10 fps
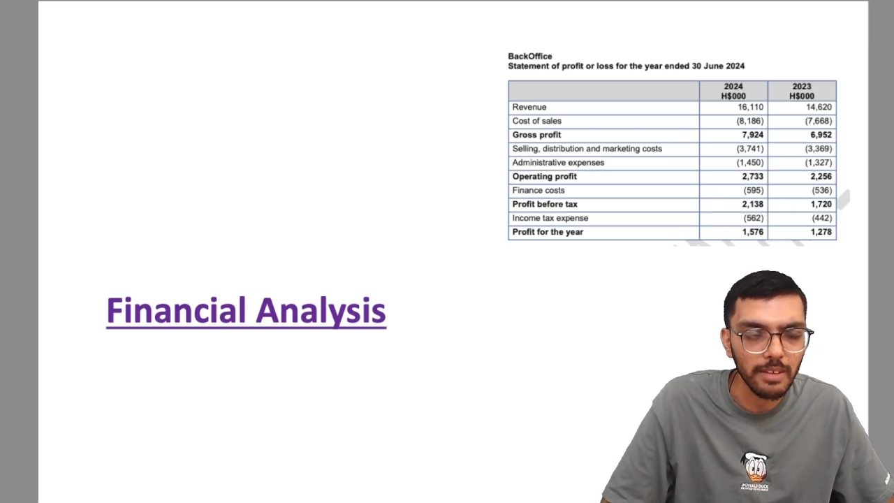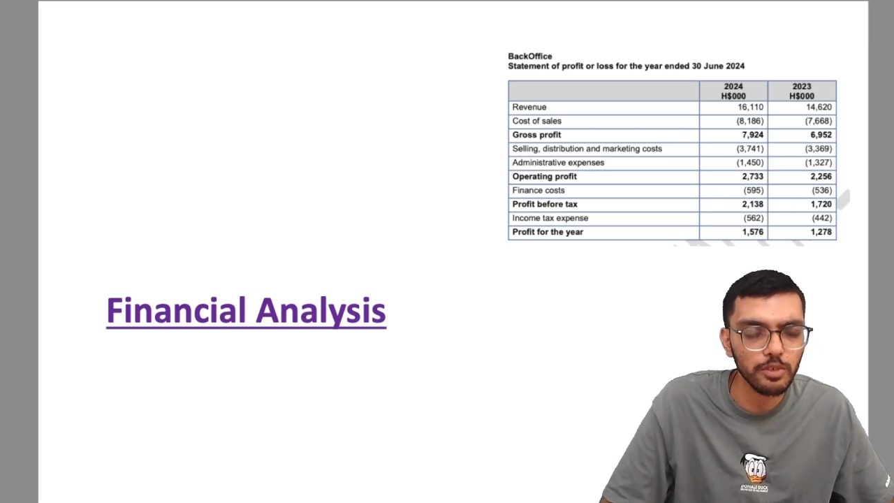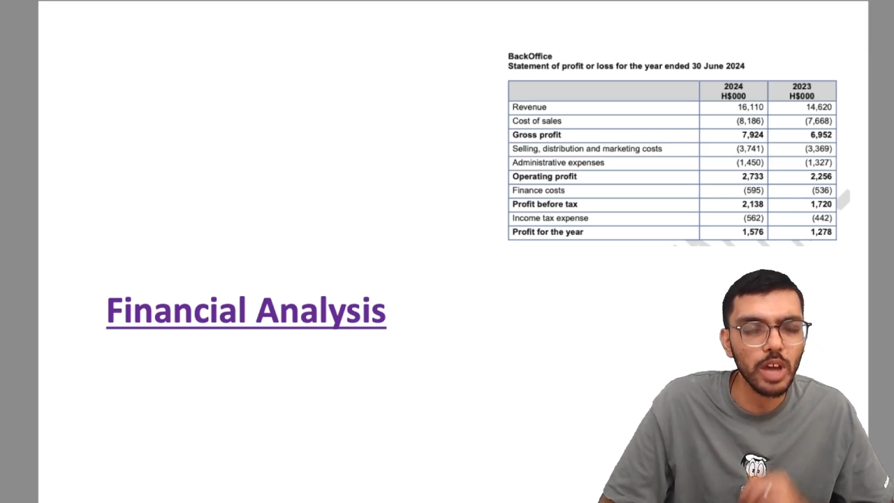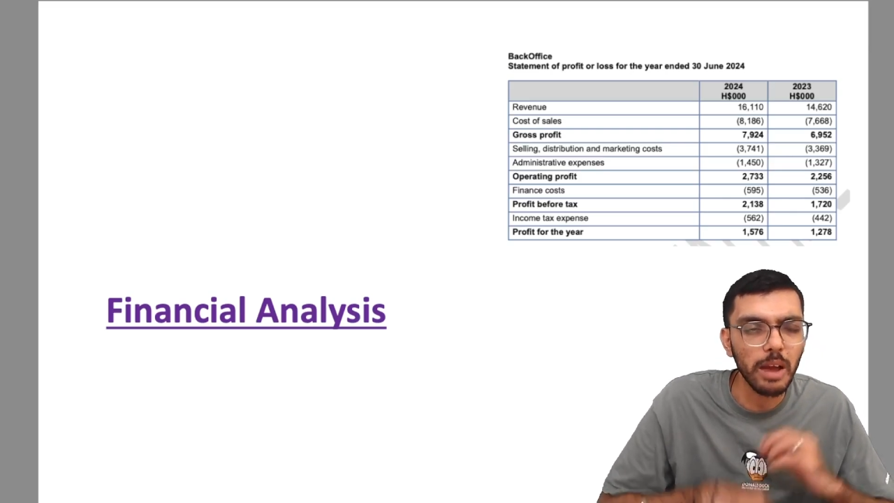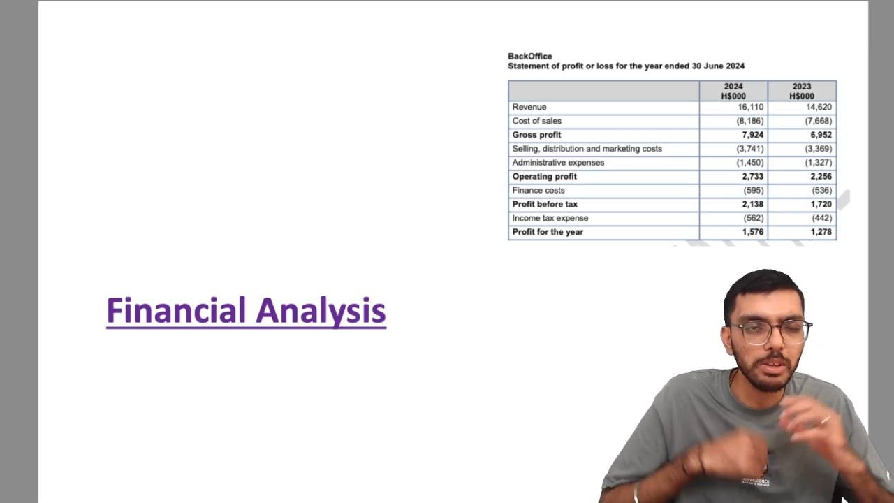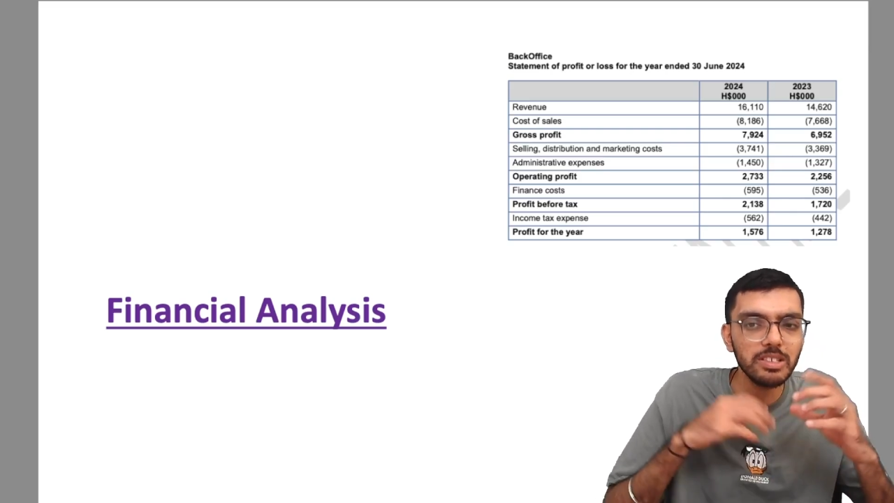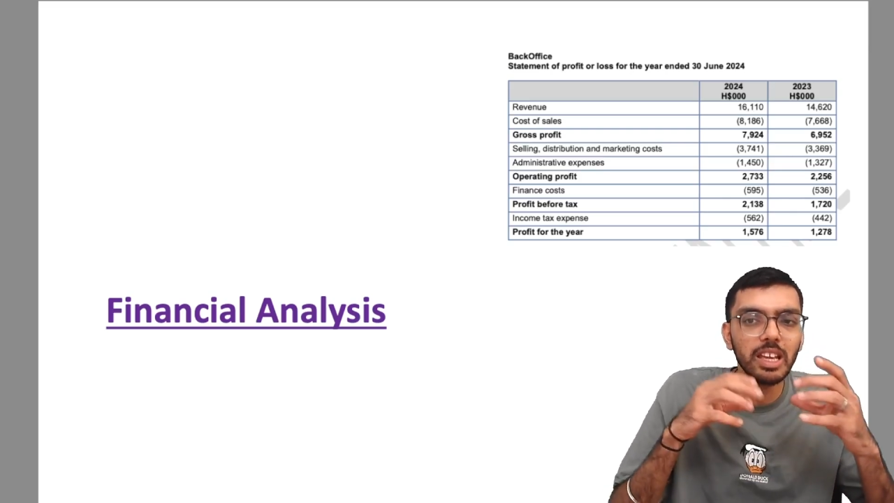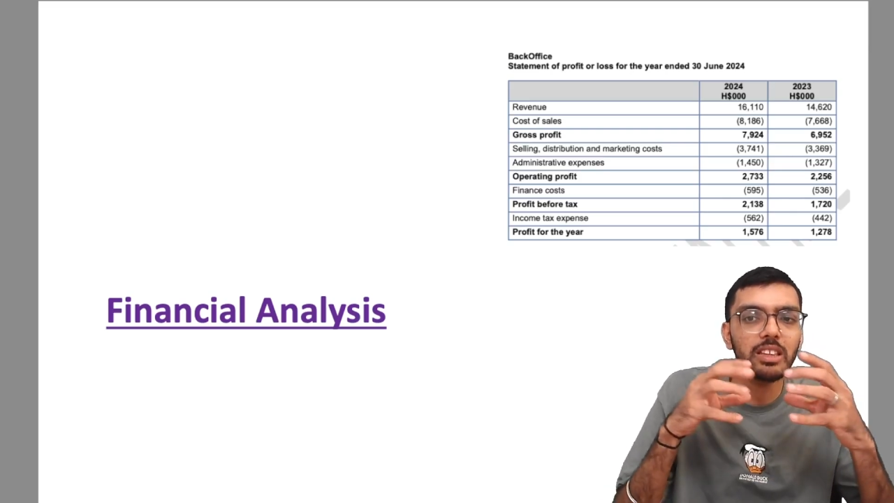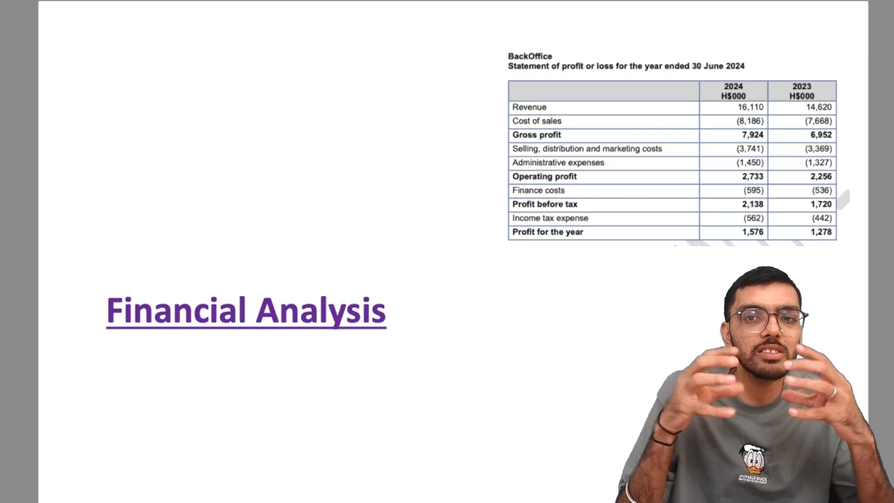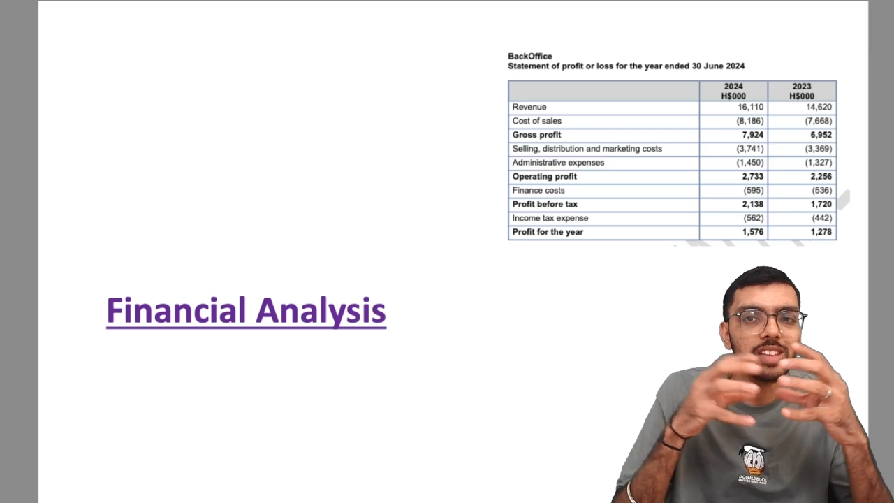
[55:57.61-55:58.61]
So I will say in
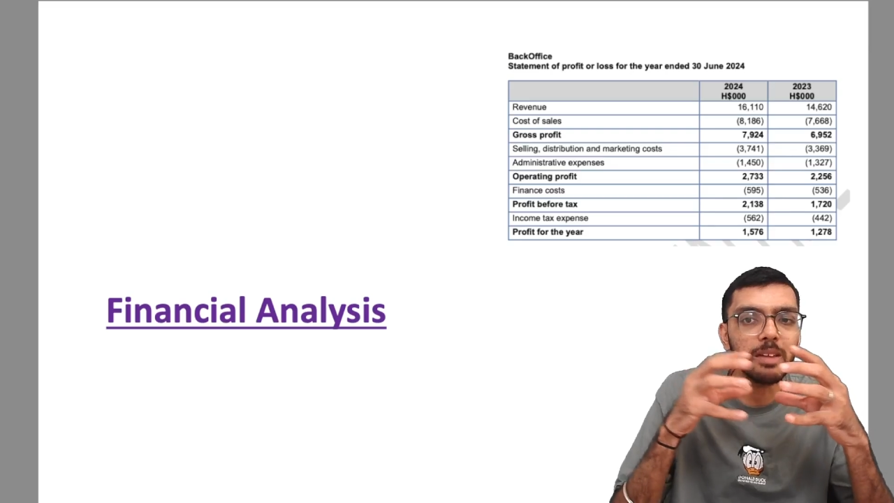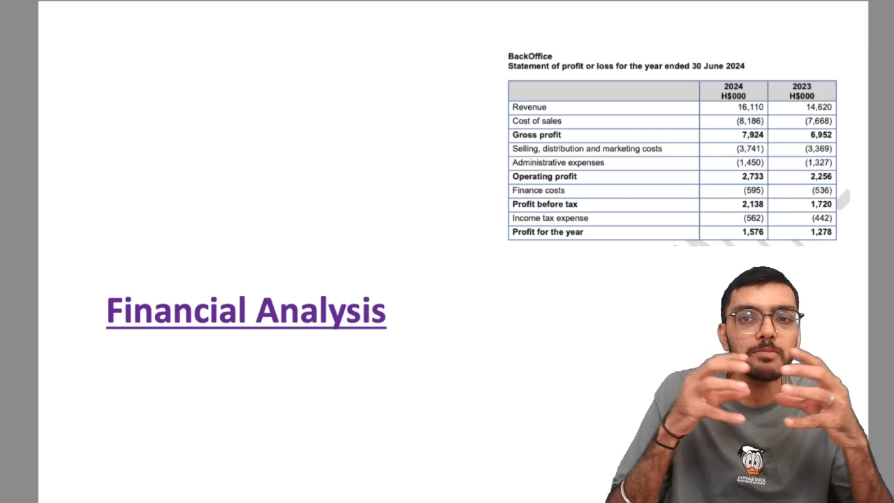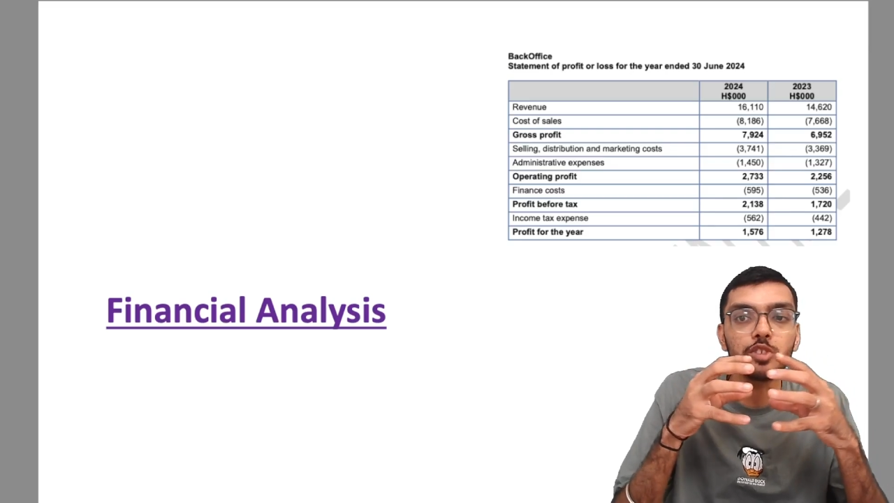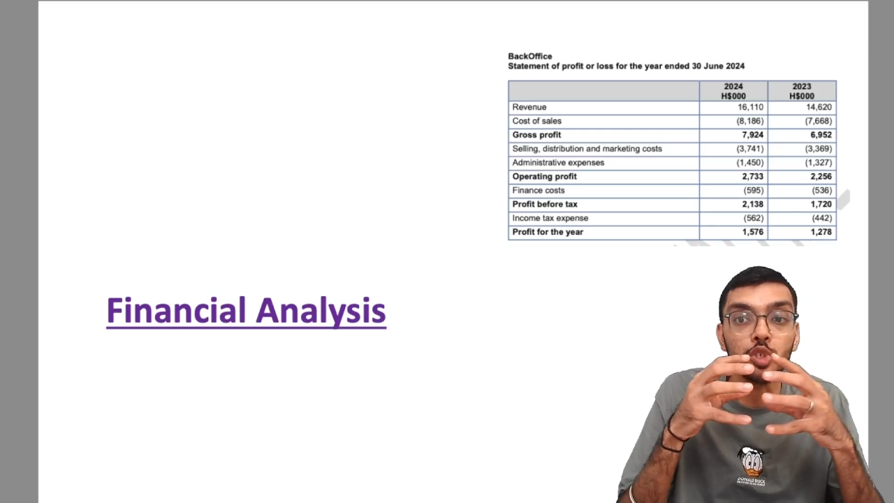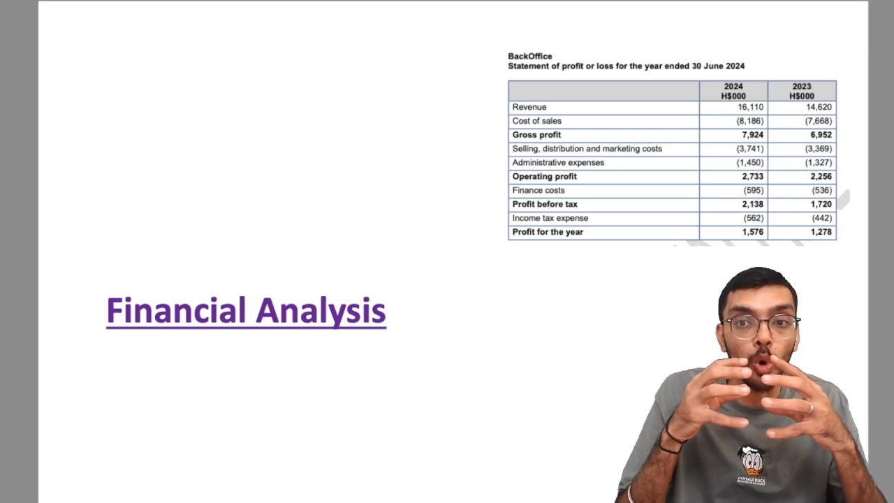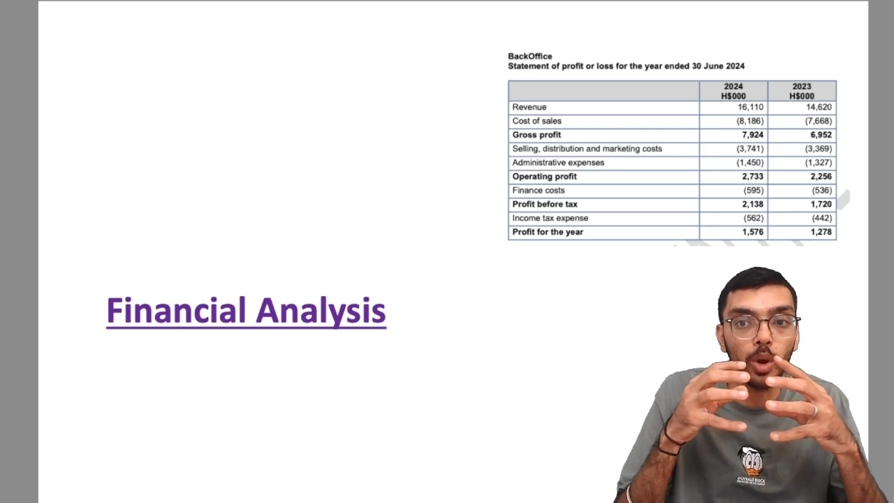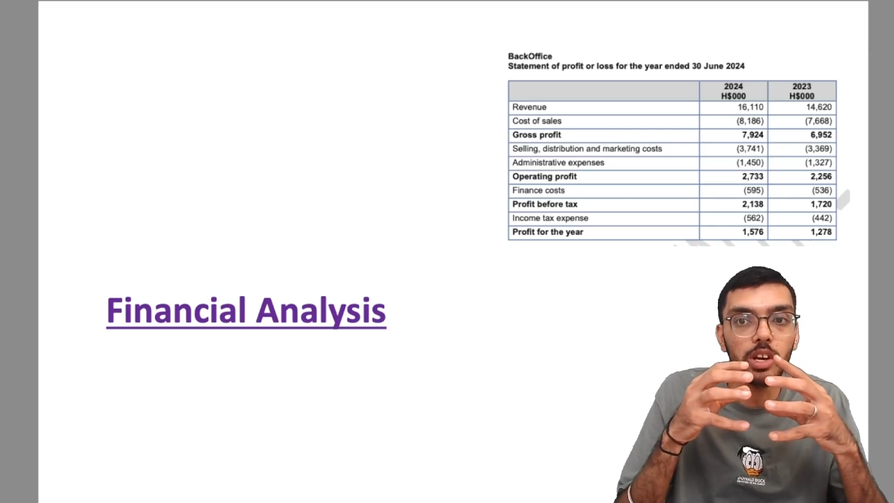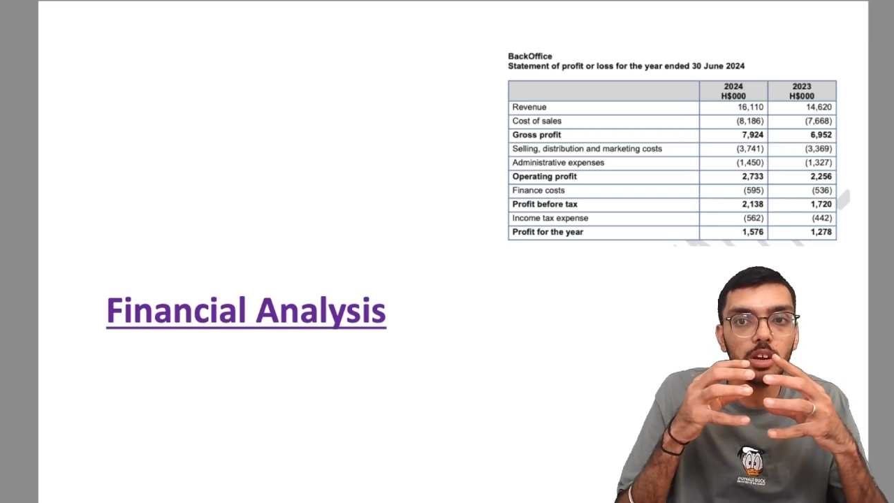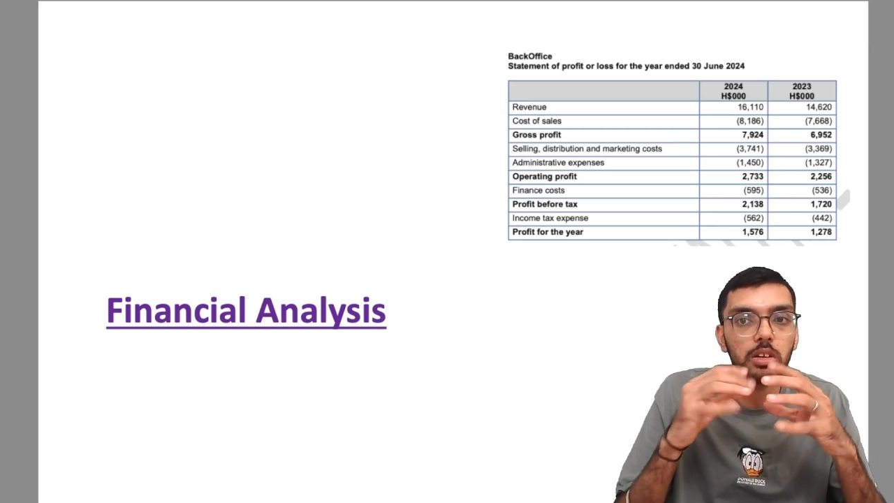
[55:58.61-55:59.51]
the same zone,